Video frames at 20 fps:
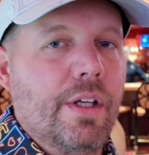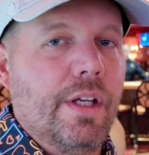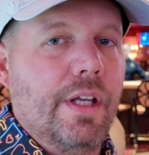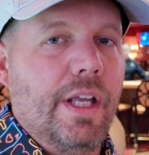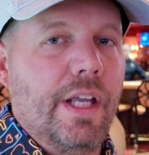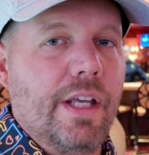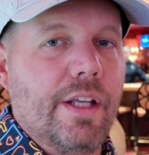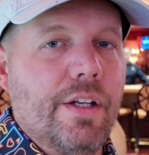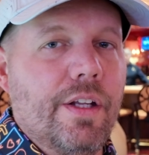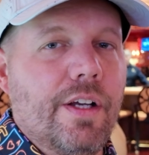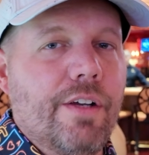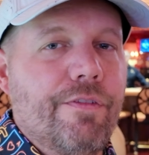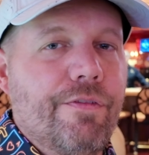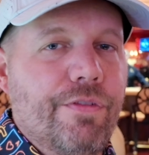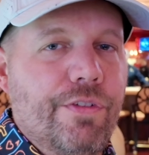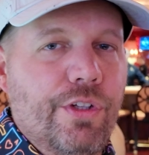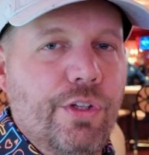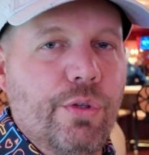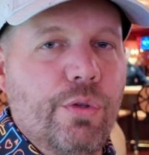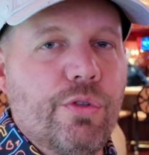and a
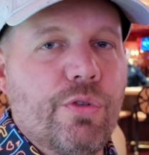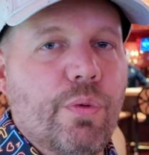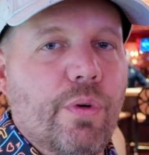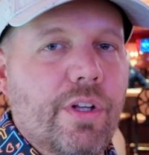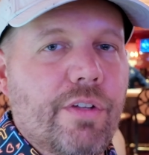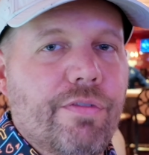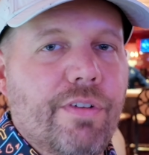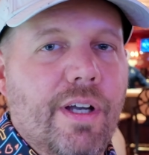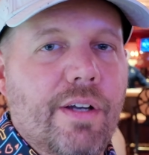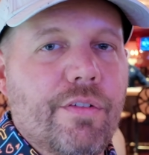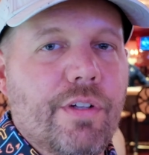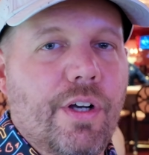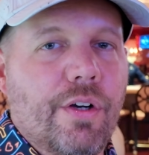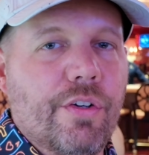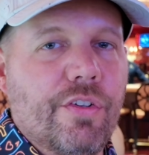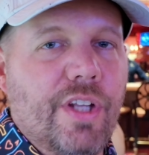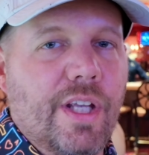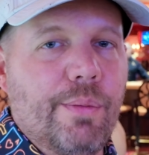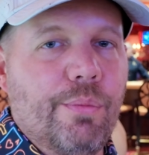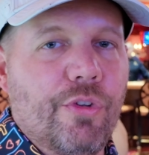few
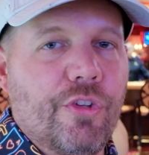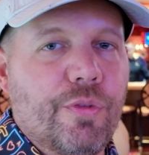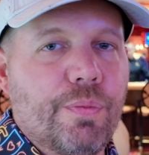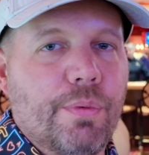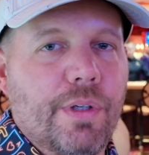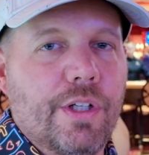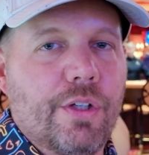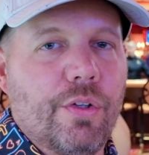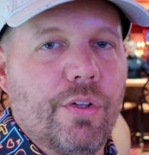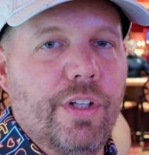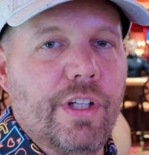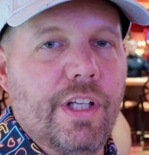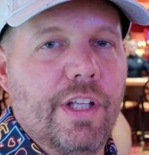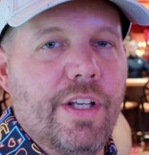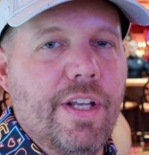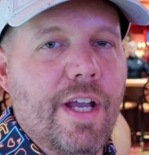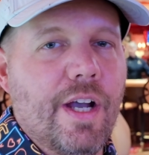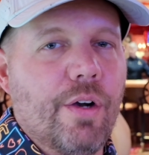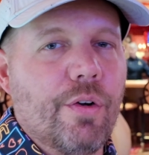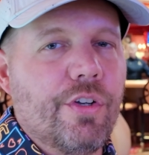$25 tables sprinkled
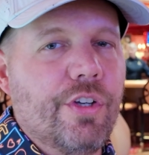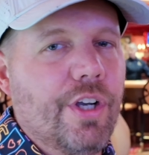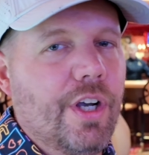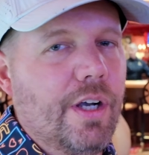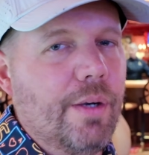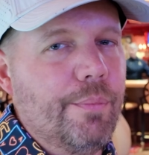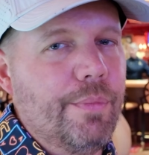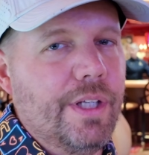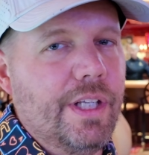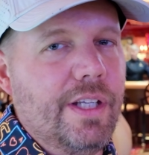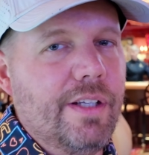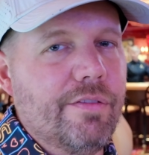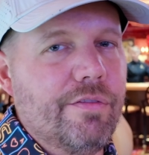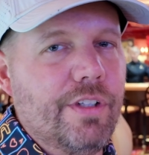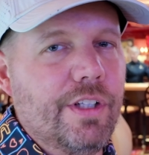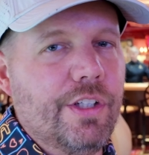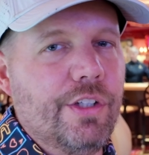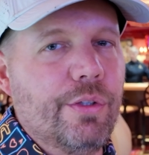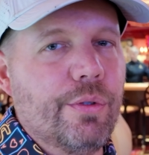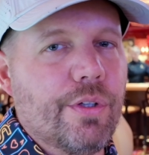in. Now, come
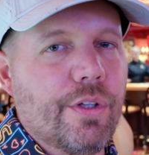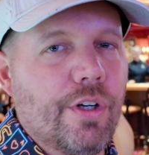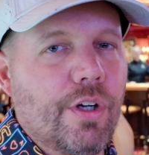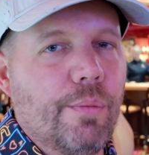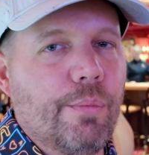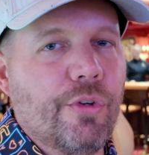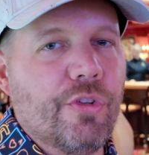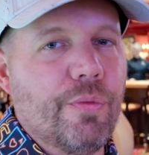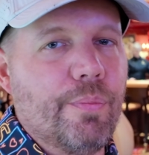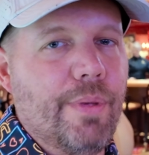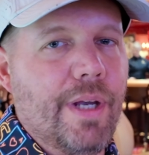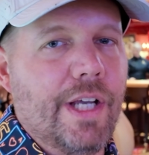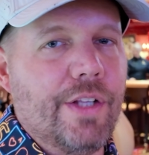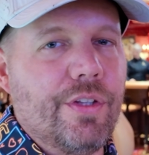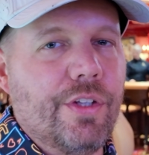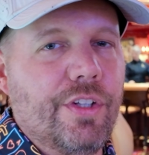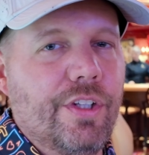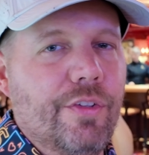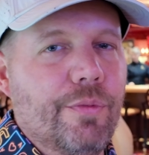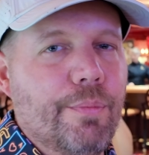evening, you can almost
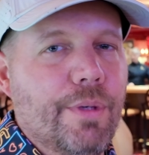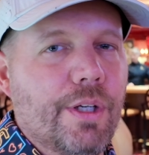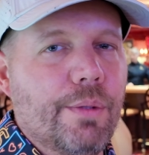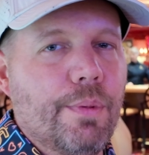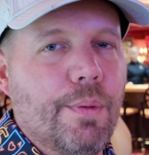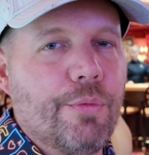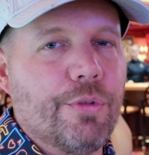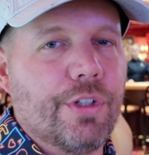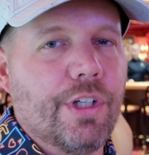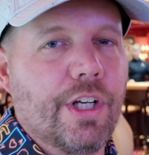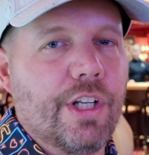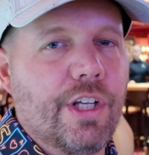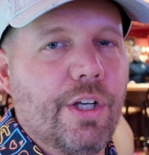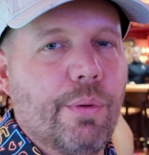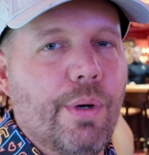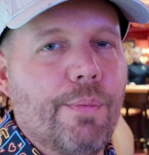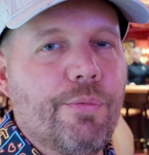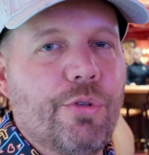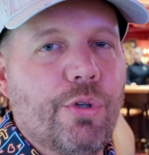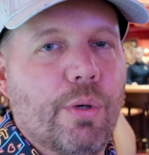bet that these minimums are going to
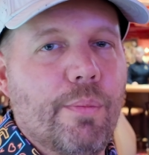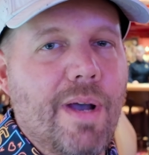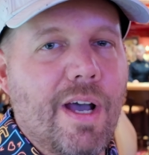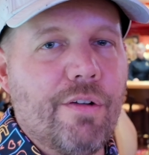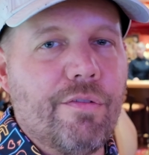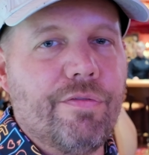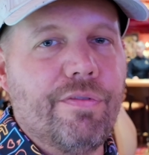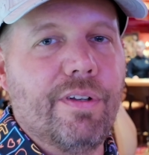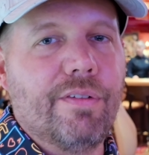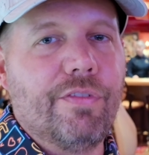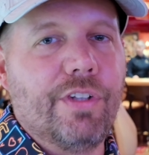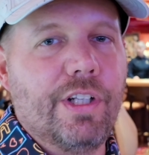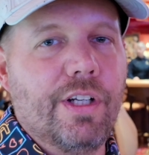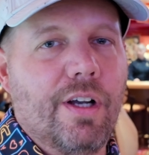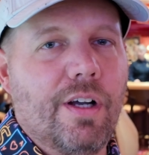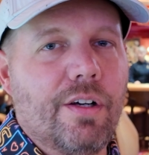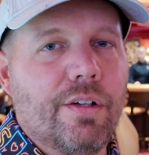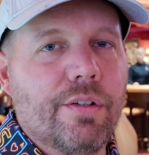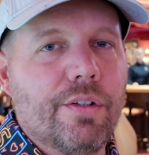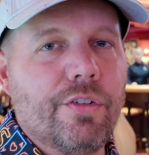go up to about
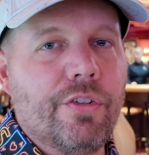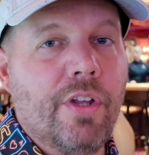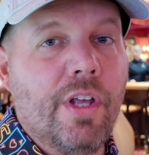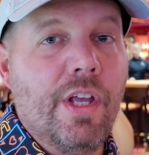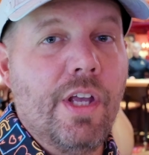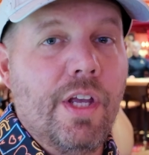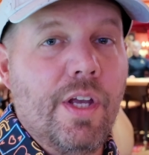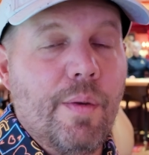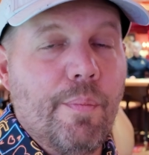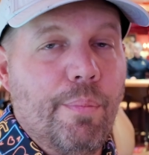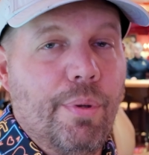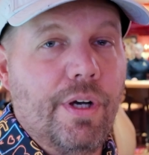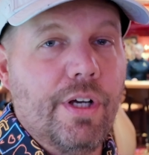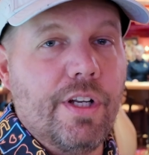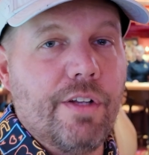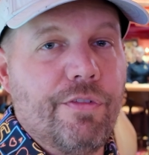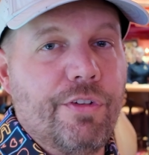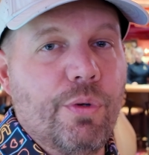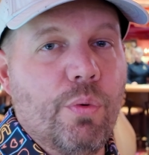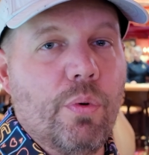$50.
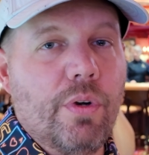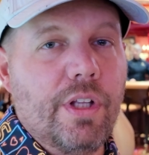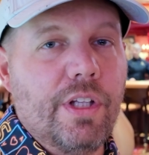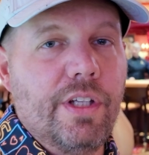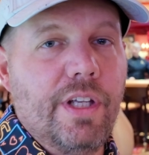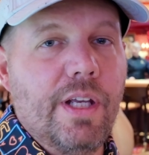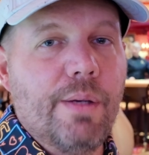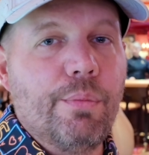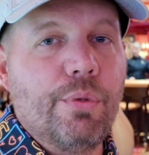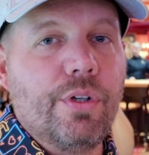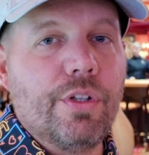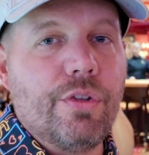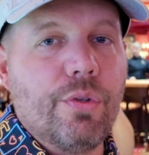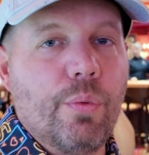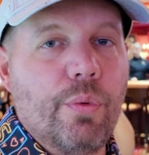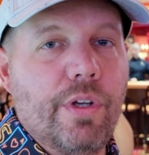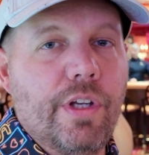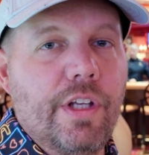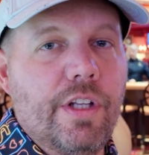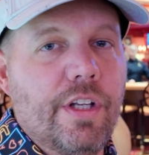But if you want to gamble at the
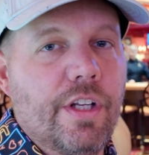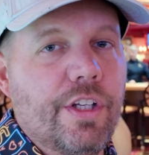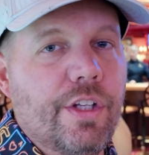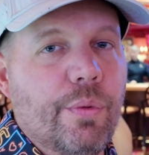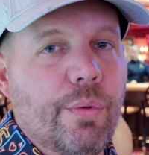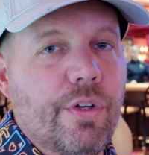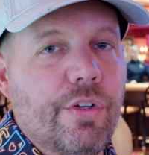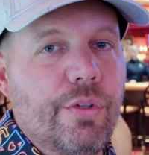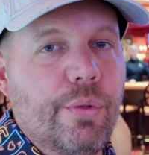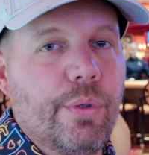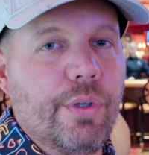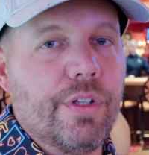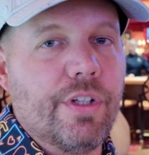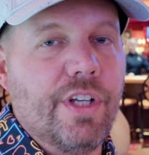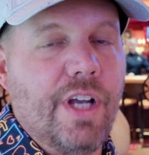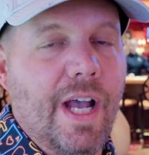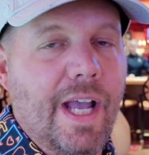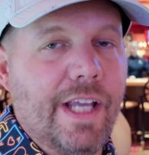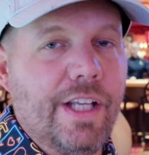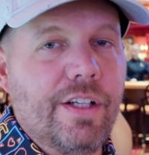Wynn and you want to do it
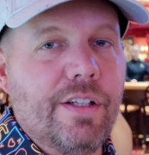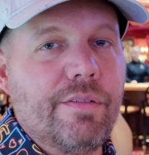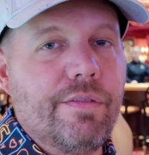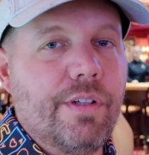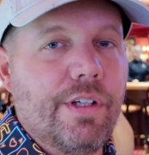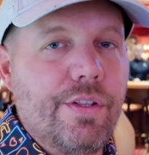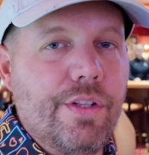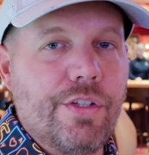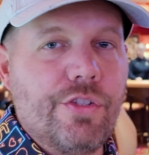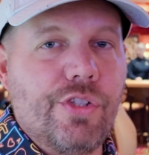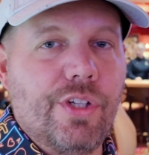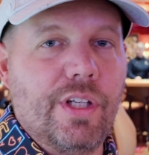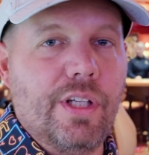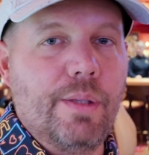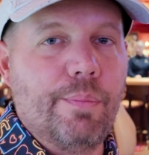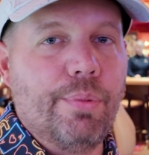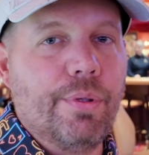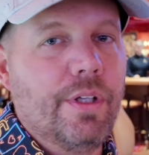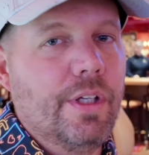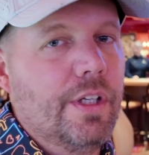kind of on the
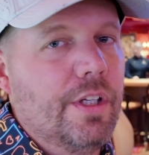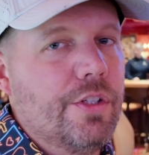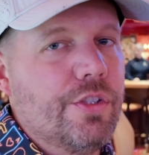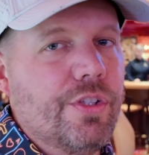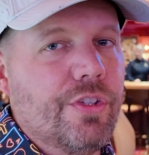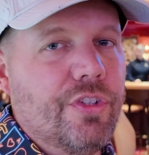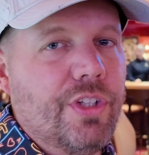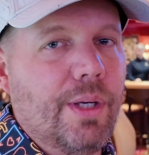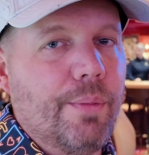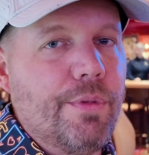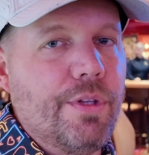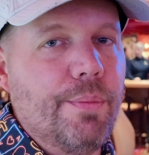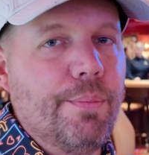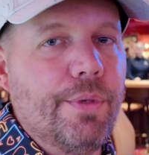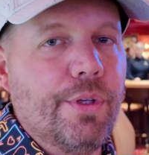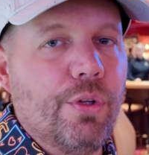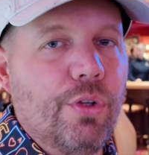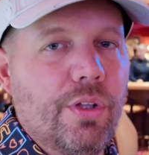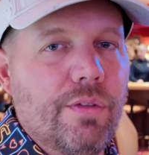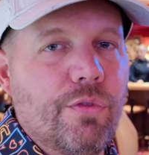cheap, just come in the
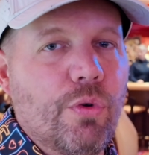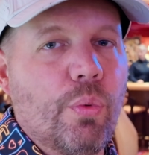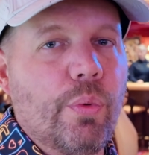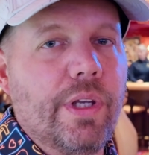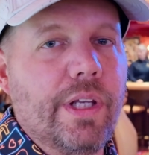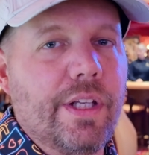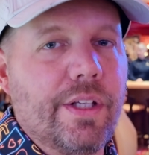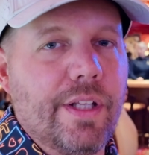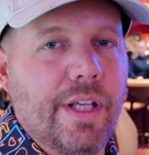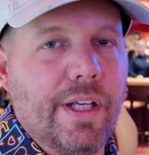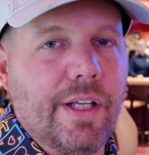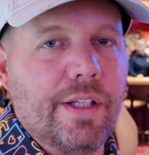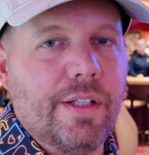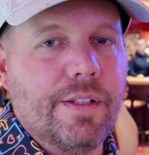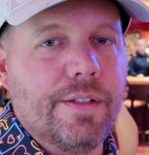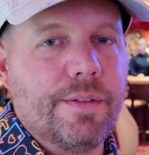middle of a weekday.